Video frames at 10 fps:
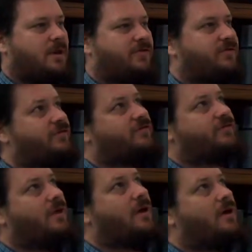This
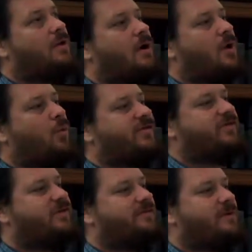is
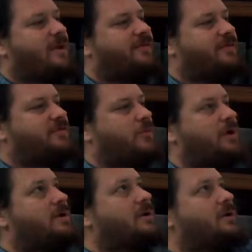what's different about this
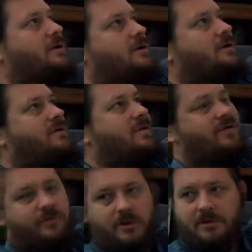one than
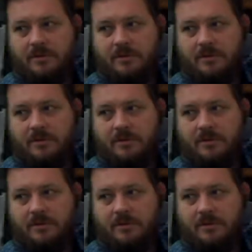this one.